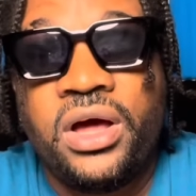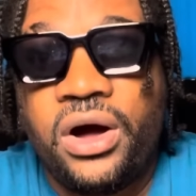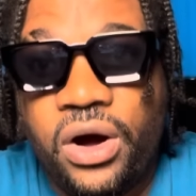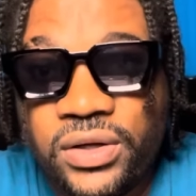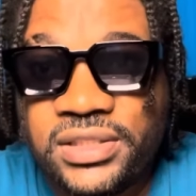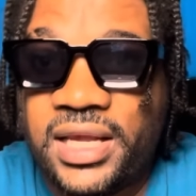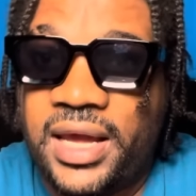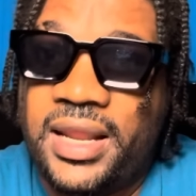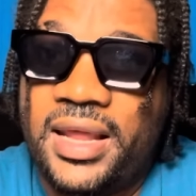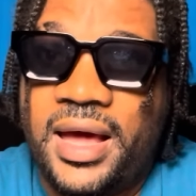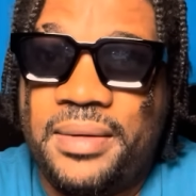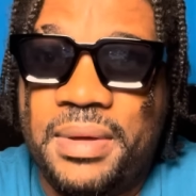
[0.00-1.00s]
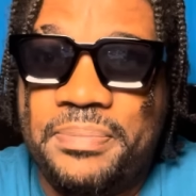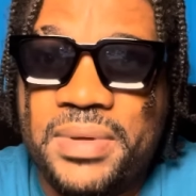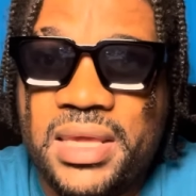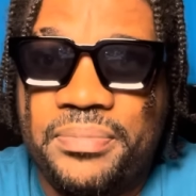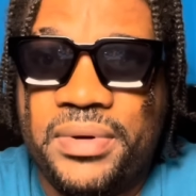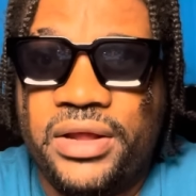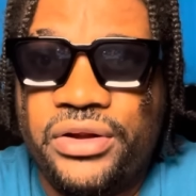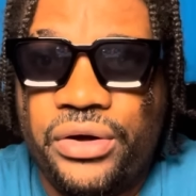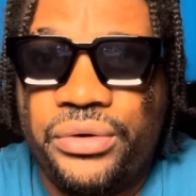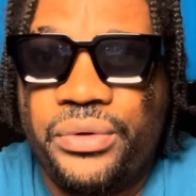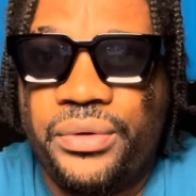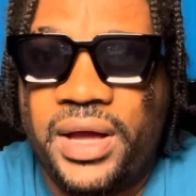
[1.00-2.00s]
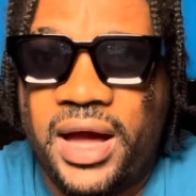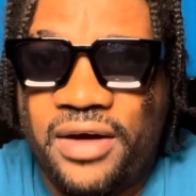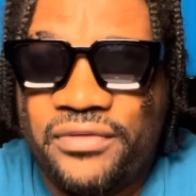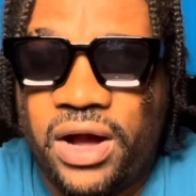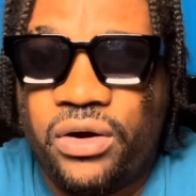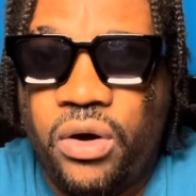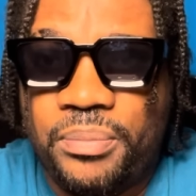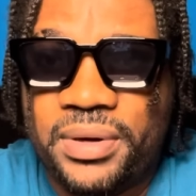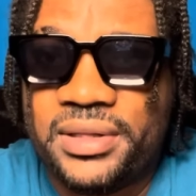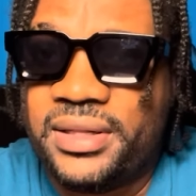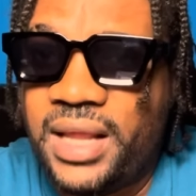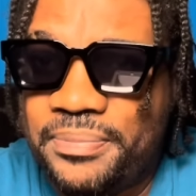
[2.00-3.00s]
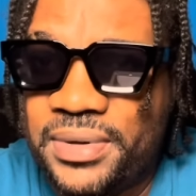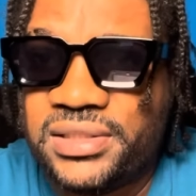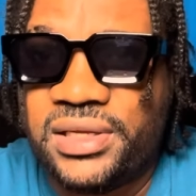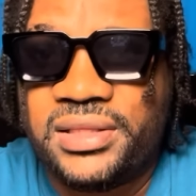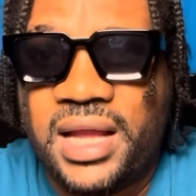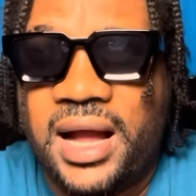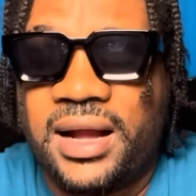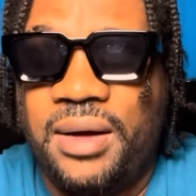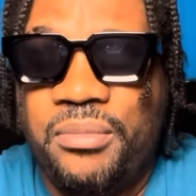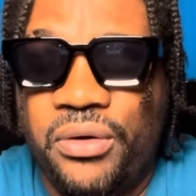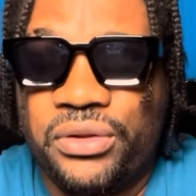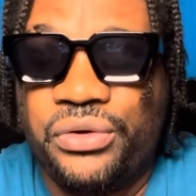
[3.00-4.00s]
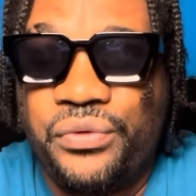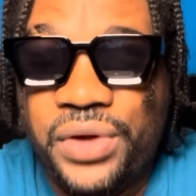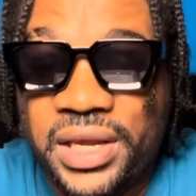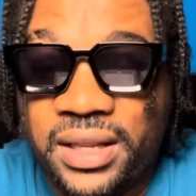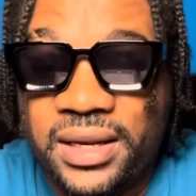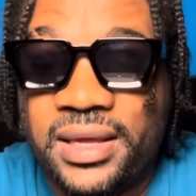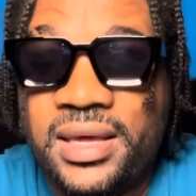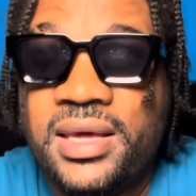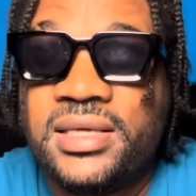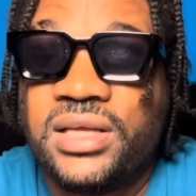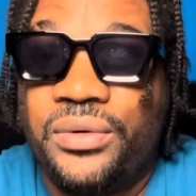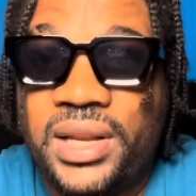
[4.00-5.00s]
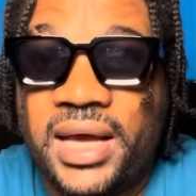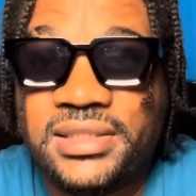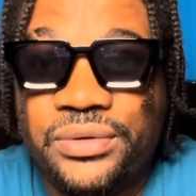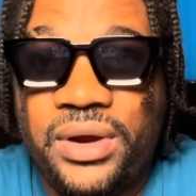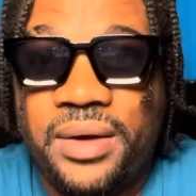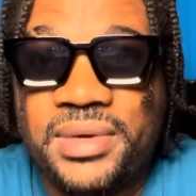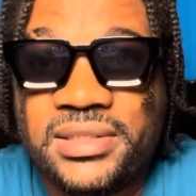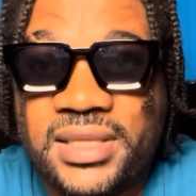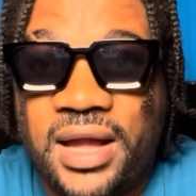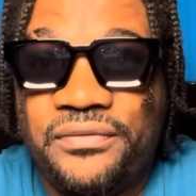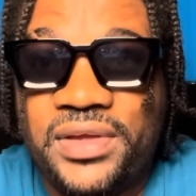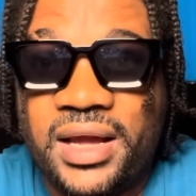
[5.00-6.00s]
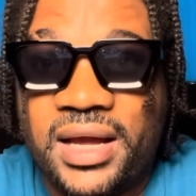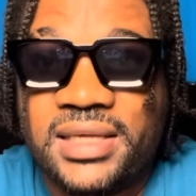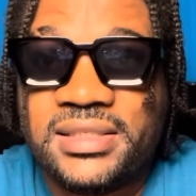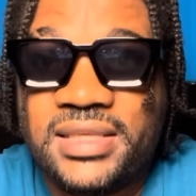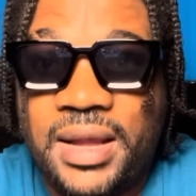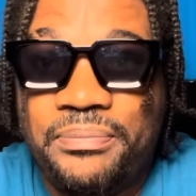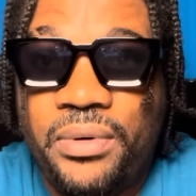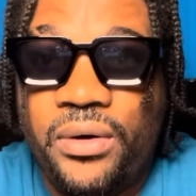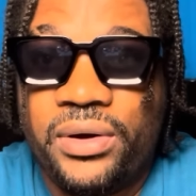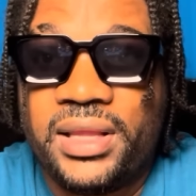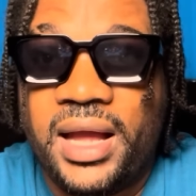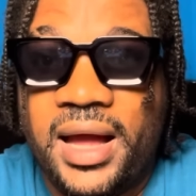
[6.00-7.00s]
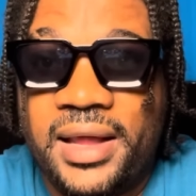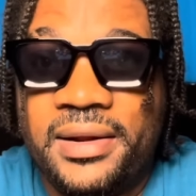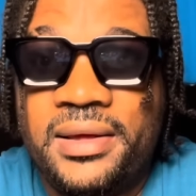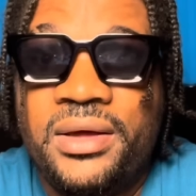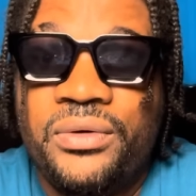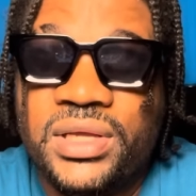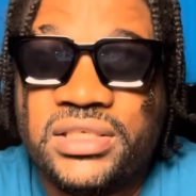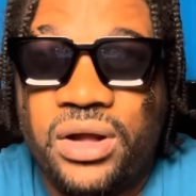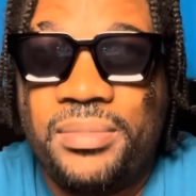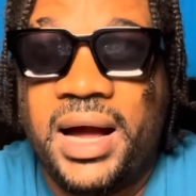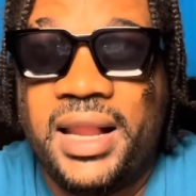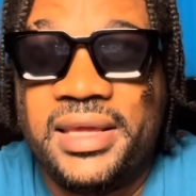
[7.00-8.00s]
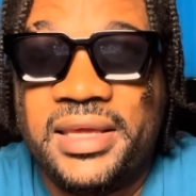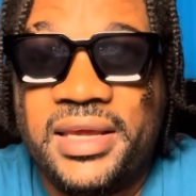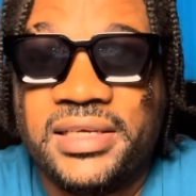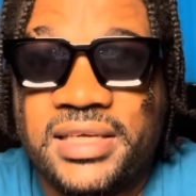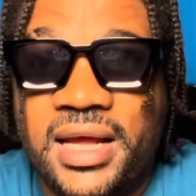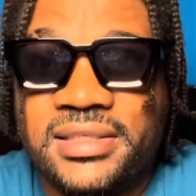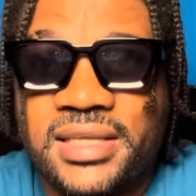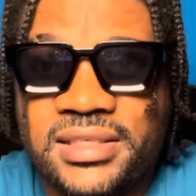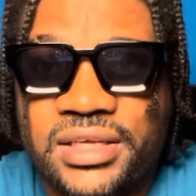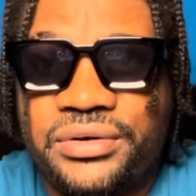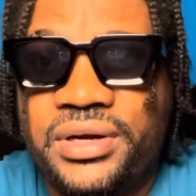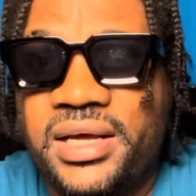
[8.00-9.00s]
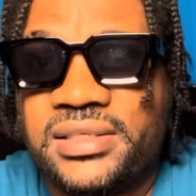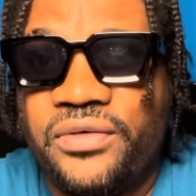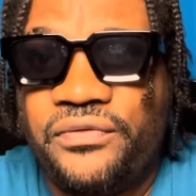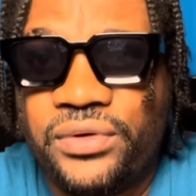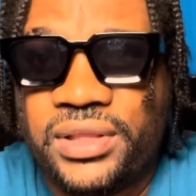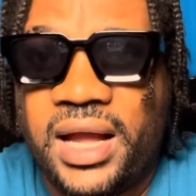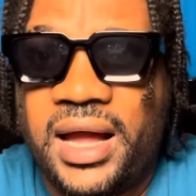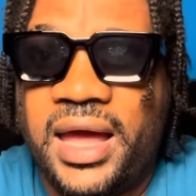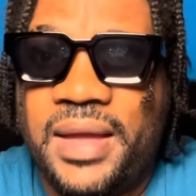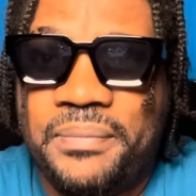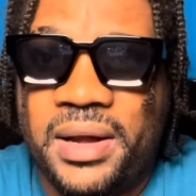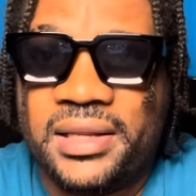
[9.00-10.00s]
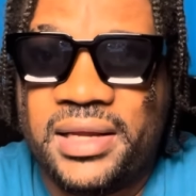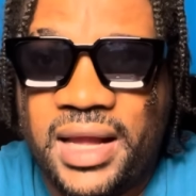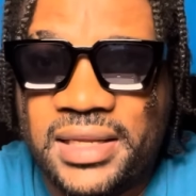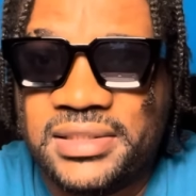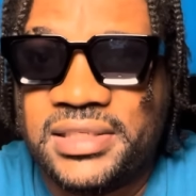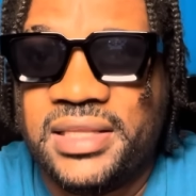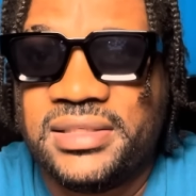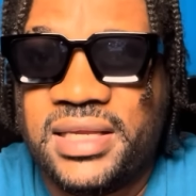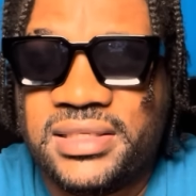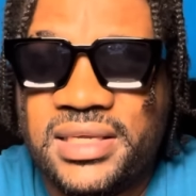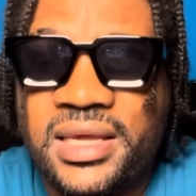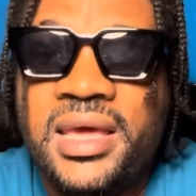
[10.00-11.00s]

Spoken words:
Outside of that, my people, you don't know we have a couple topics to talk about quickly. So with us where Mr. Vega step out and with some allegations as it relates to Foota hype and Konshens. You see,